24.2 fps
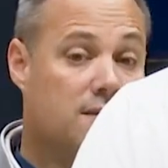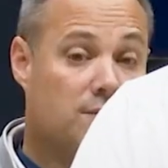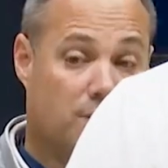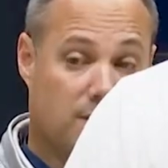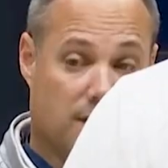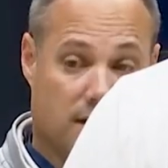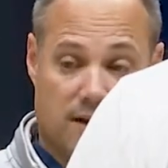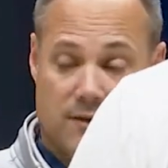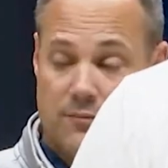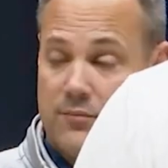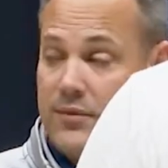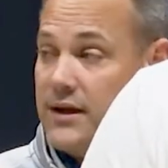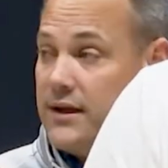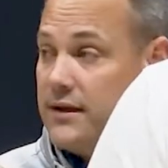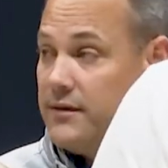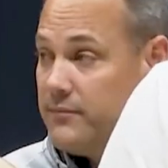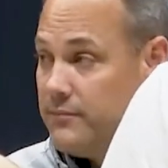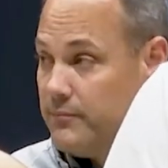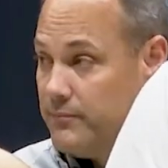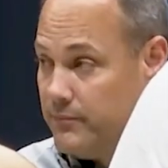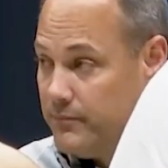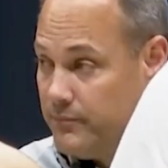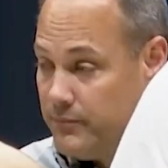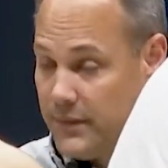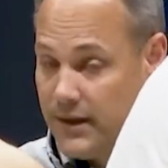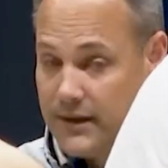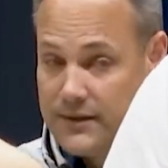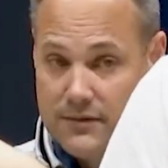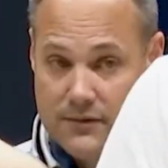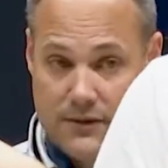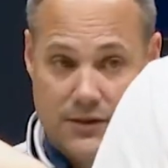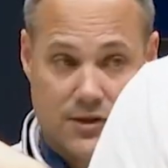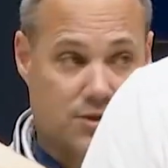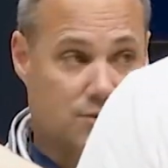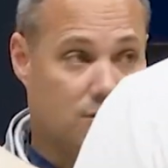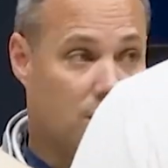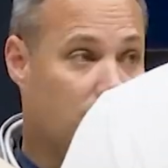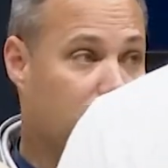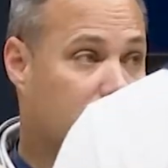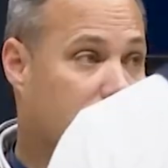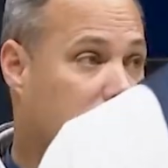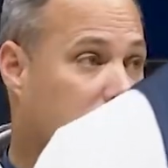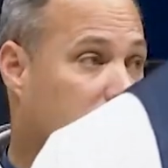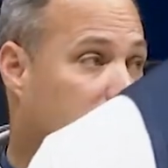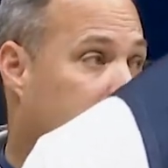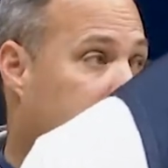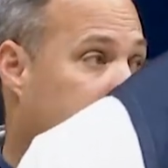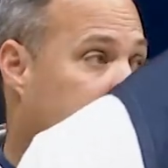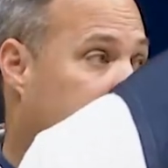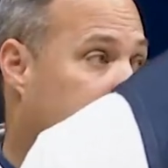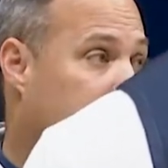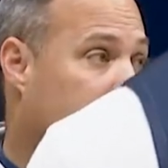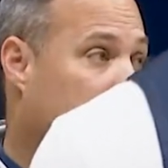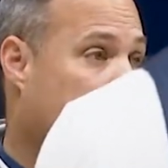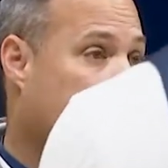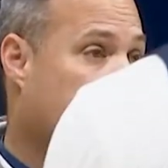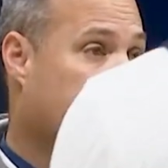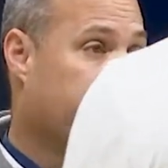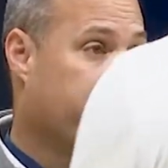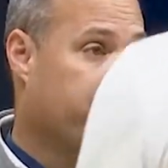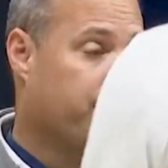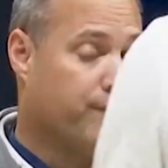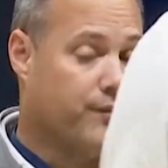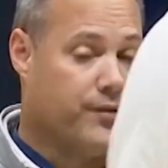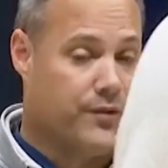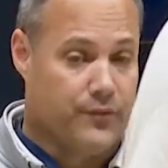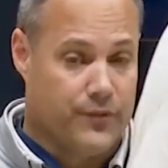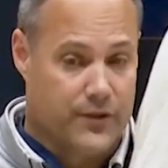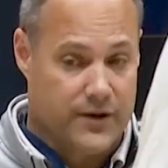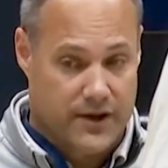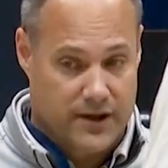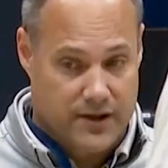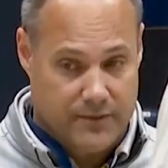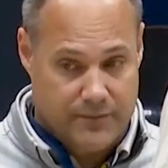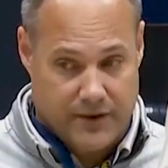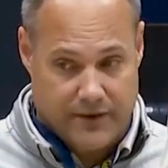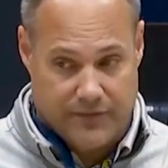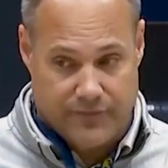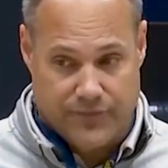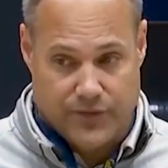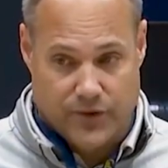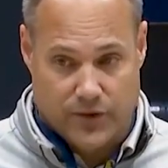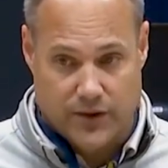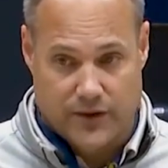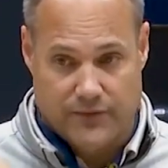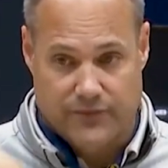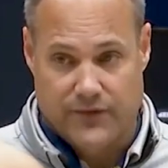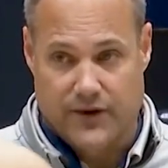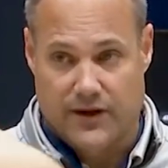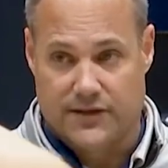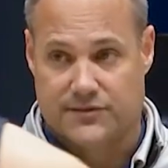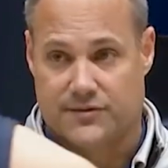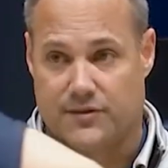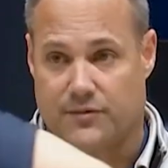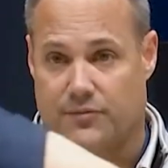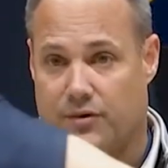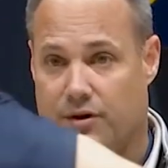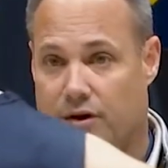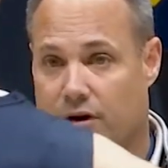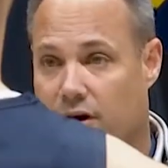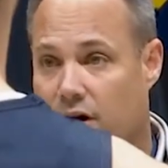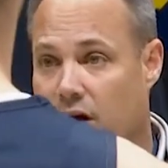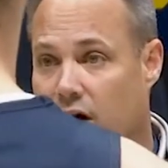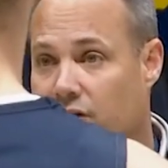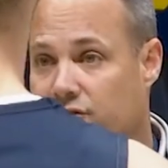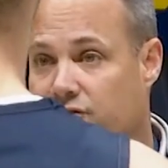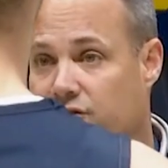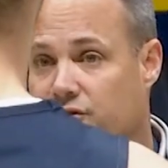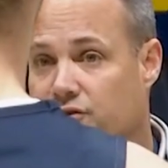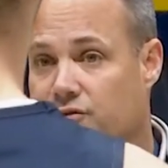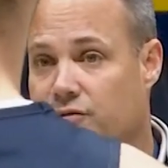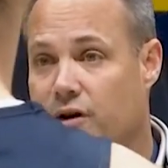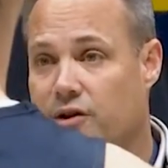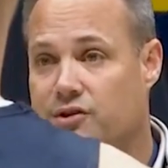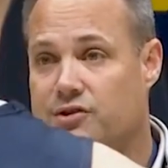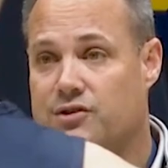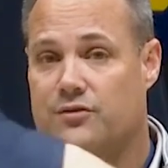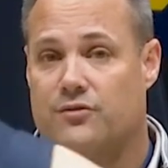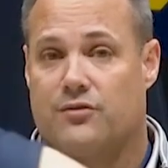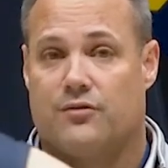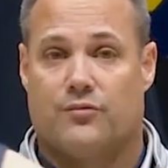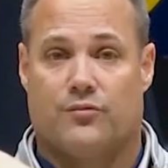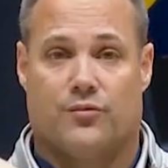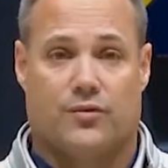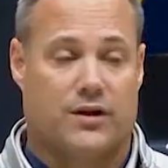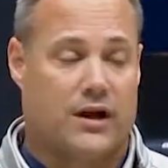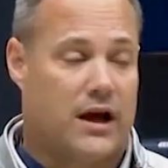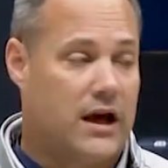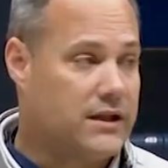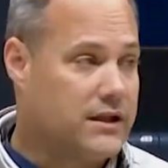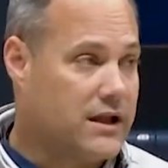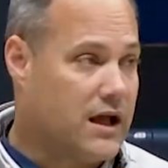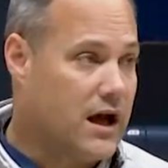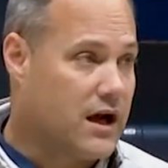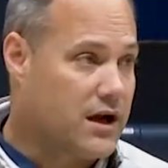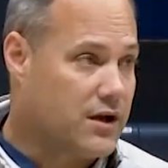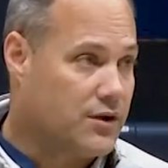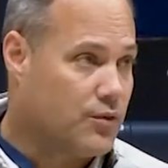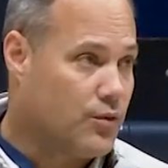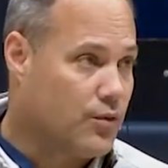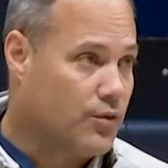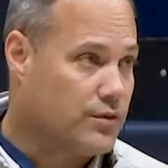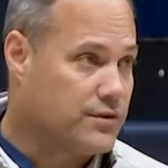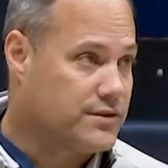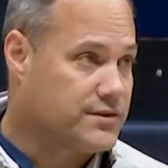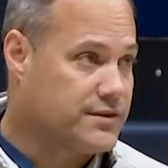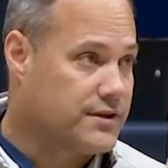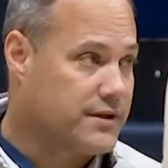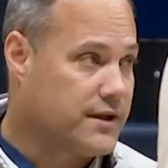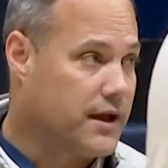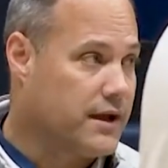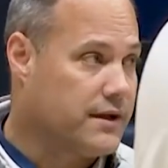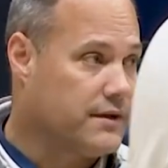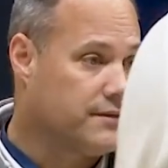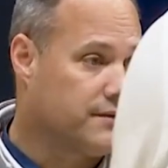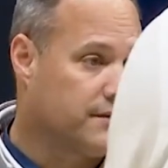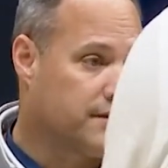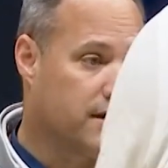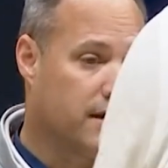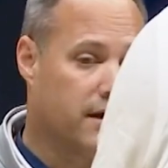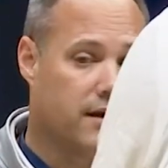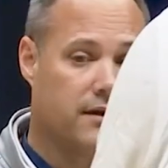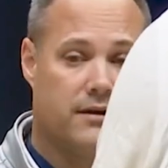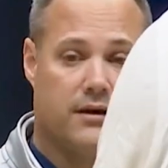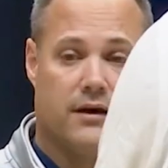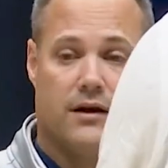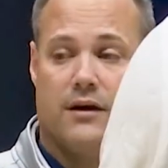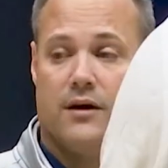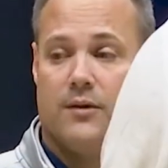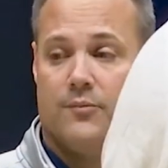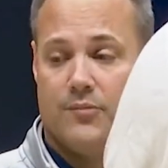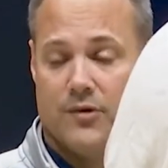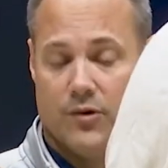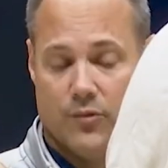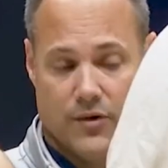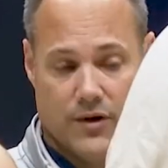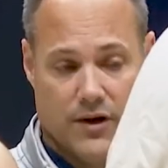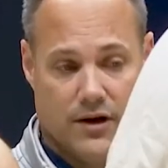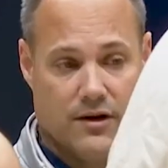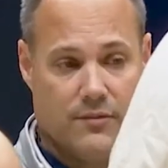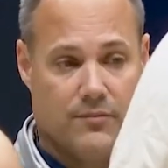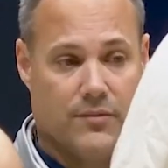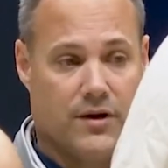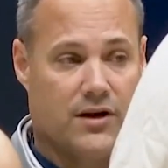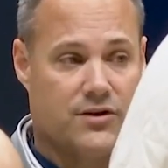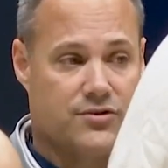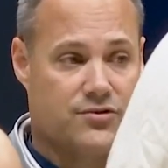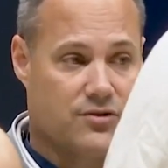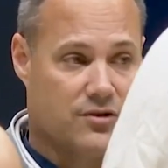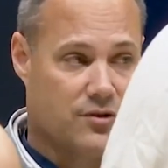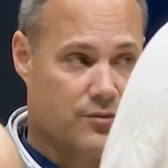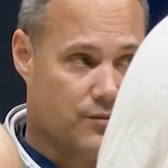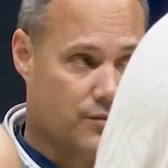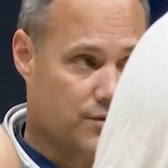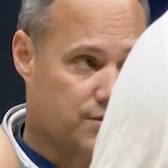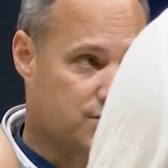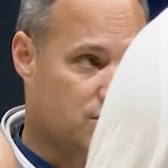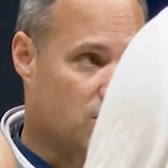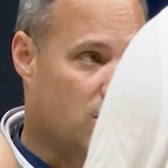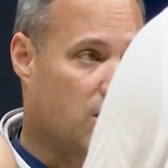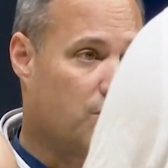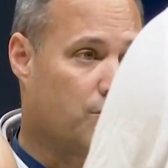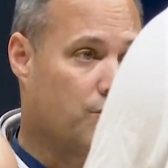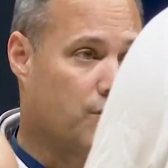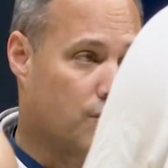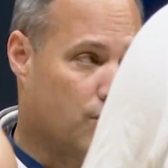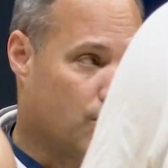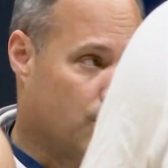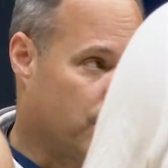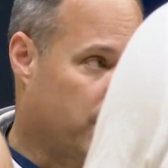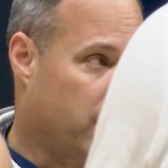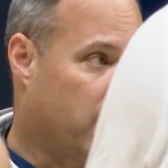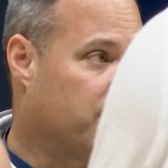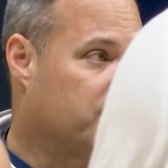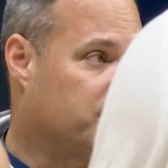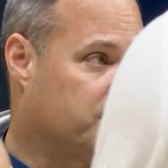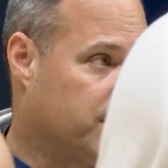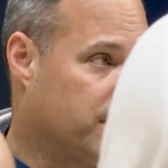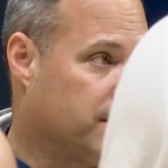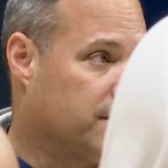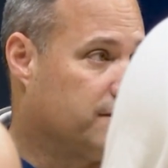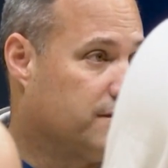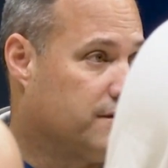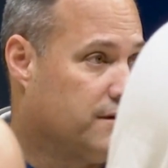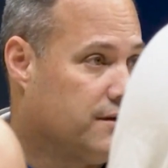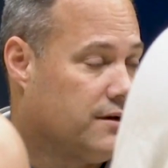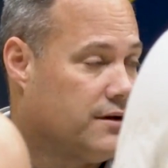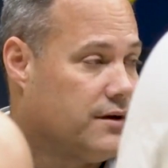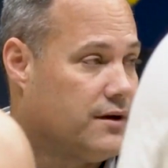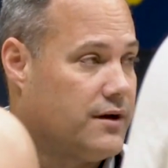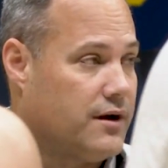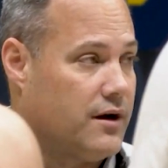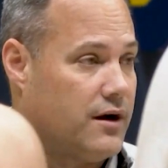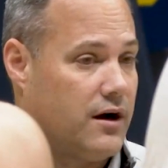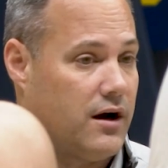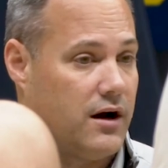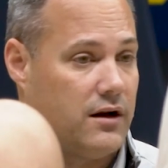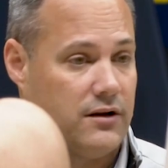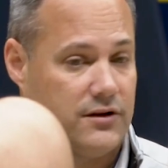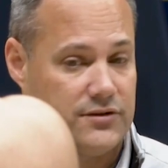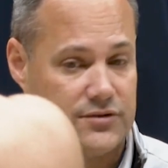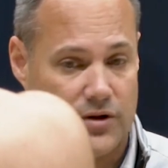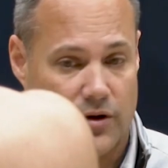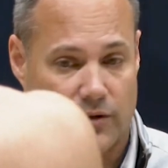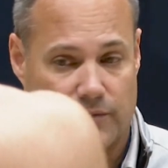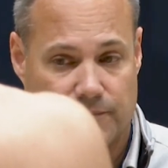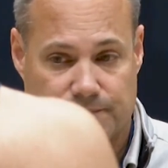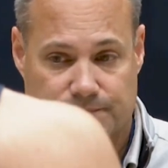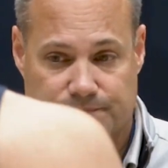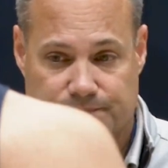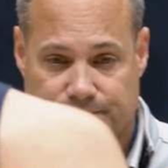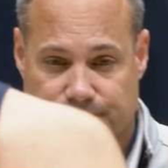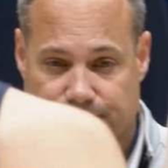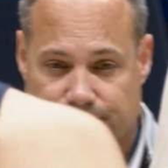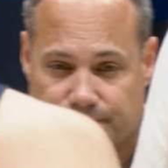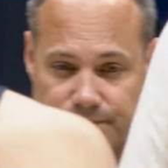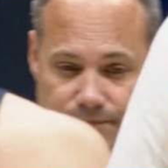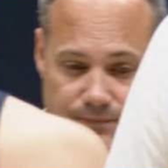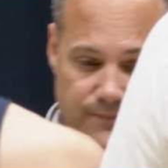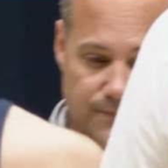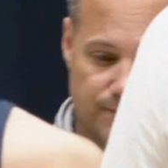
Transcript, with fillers: we need to be mentally sharp today. We, we need to be fully vested with our concentration. We're not locking horns today, okay? But we need to make sure that we're sharp. We're going game speed. All right, let's go. Let's go.